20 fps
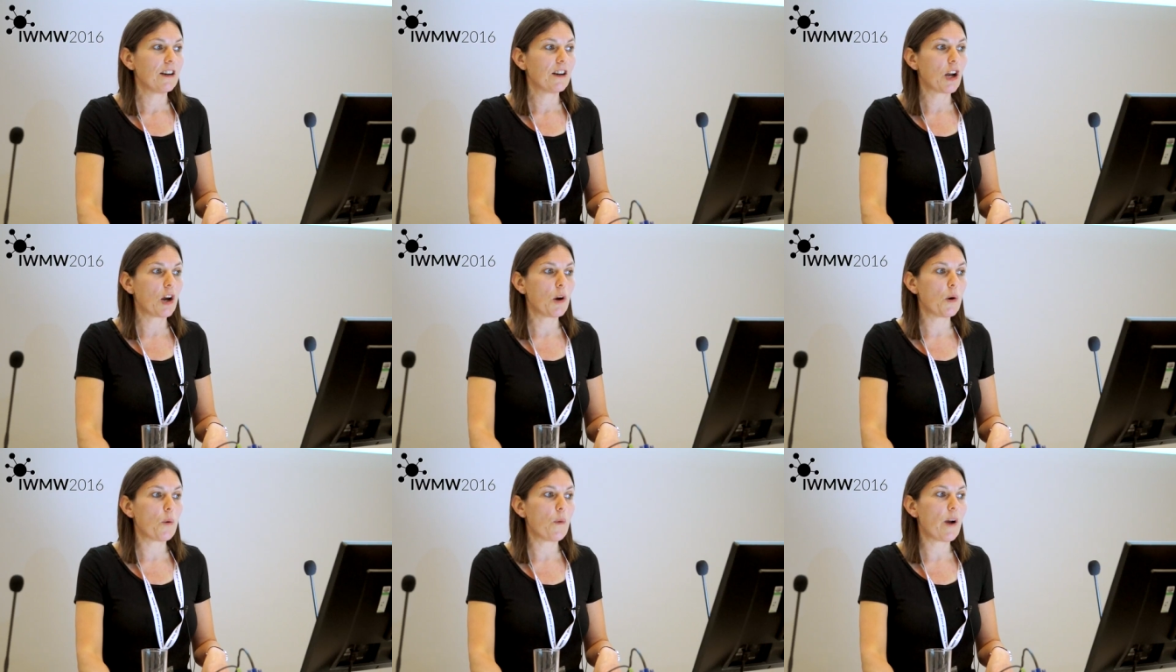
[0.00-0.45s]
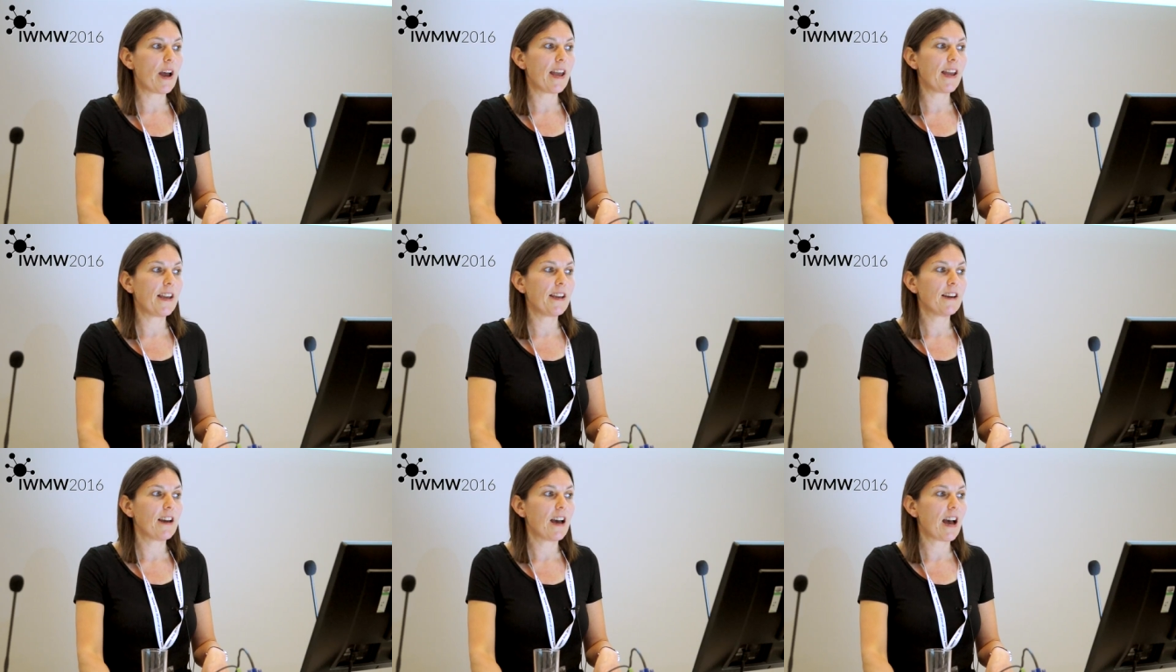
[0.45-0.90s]
go
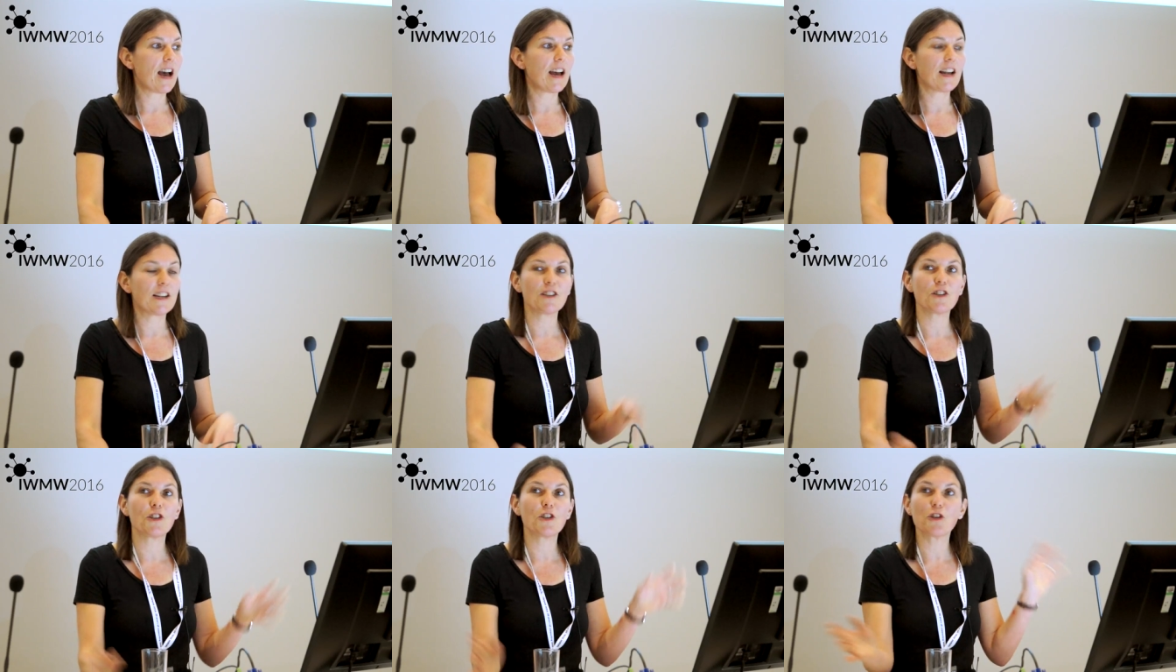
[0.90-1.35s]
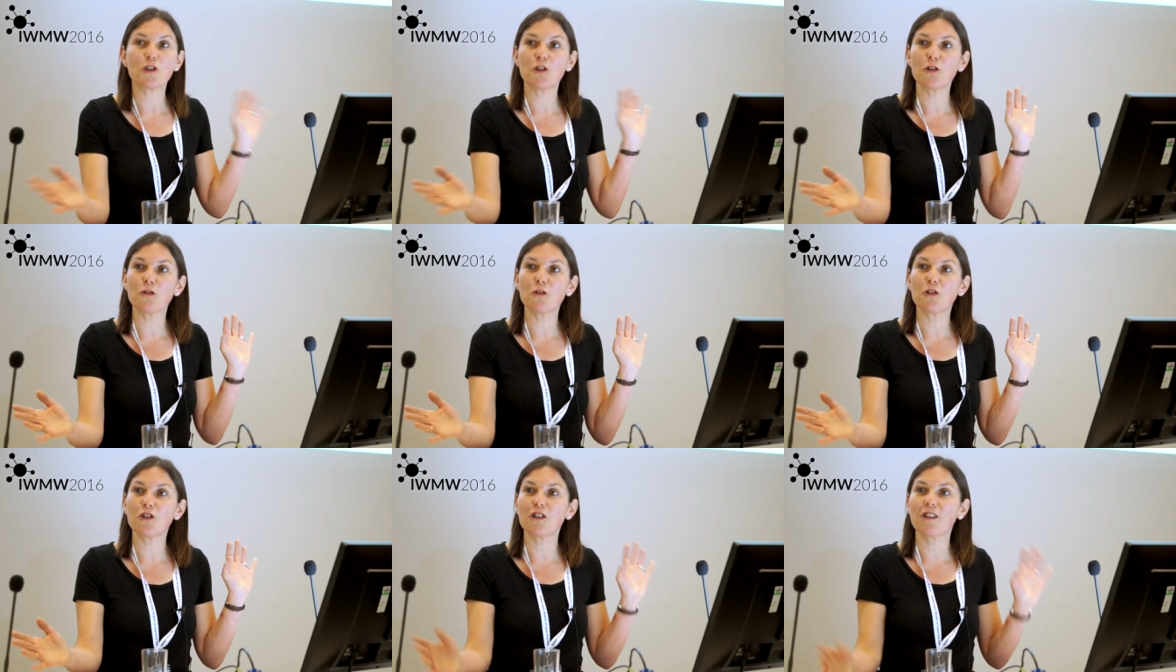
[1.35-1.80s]
away and
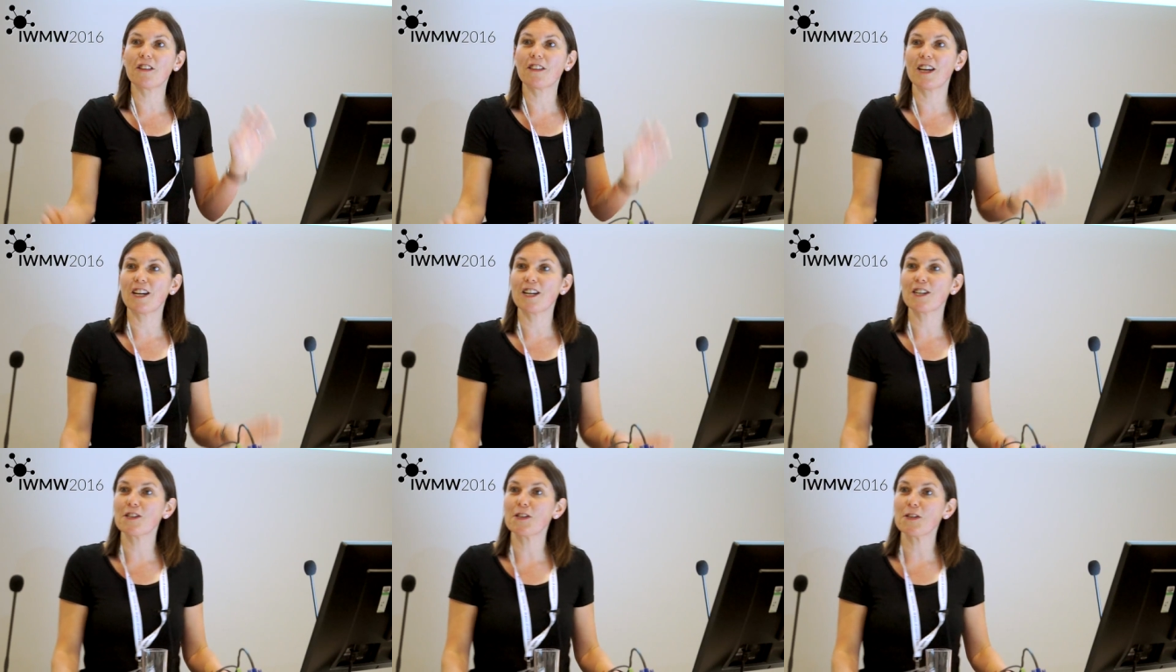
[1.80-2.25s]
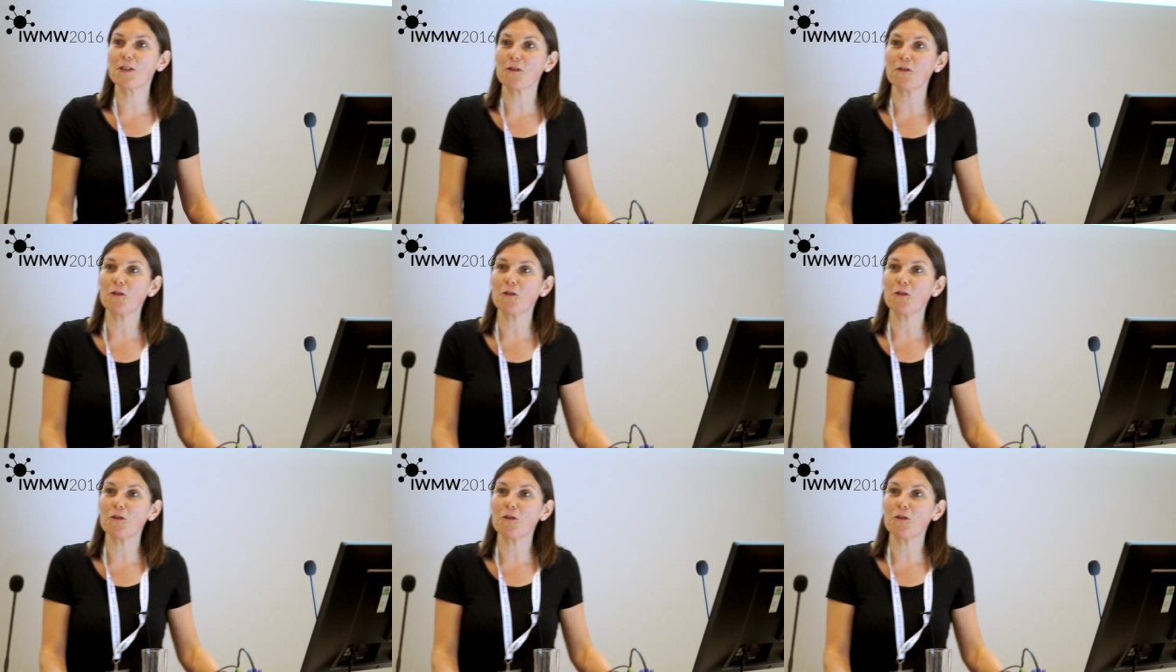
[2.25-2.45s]
do good things